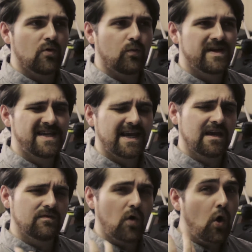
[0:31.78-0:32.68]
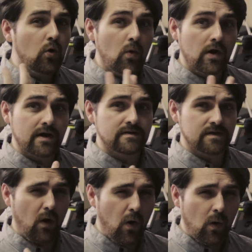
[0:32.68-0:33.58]
We take in the whole work as
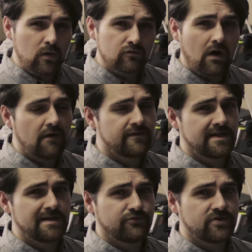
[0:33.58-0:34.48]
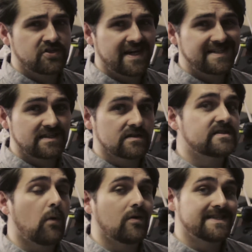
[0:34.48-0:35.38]
a whole rather than appreciating the
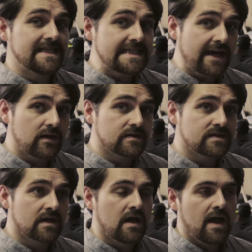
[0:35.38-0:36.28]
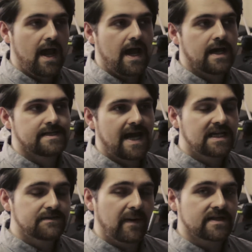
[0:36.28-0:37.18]
small details and
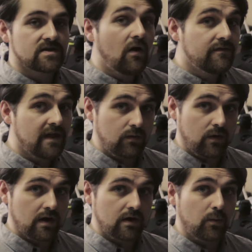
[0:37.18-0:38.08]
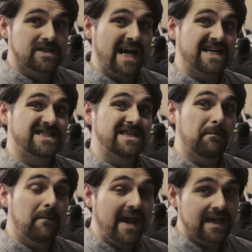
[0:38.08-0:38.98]
aspects of that work which actually
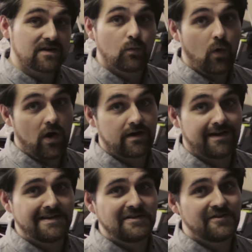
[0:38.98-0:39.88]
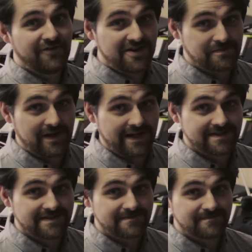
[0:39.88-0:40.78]
make it work in the first
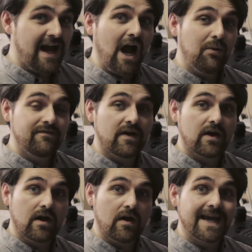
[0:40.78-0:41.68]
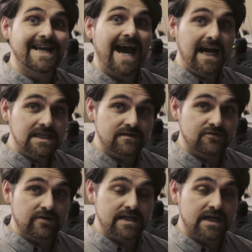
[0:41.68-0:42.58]
place. However, in
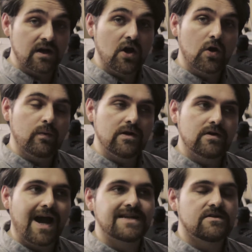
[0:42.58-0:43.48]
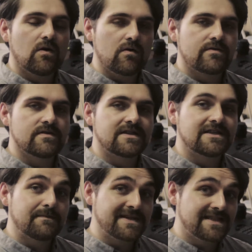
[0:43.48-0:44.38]
active reading we look at an author's
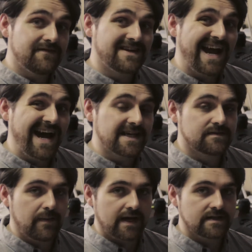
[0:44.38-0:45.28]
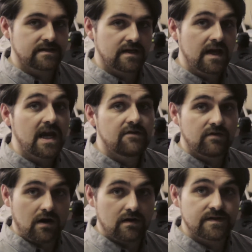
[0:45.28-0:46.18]
specific aspects in
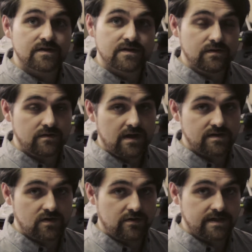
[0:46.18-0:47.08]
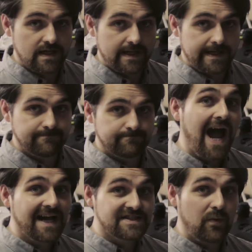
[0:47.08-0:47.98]
regards to their storytelling
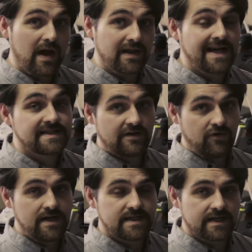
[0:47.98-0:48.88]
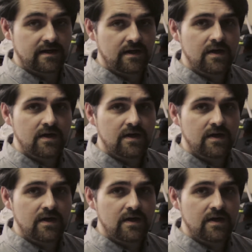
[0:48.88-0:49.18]
as well as their writing.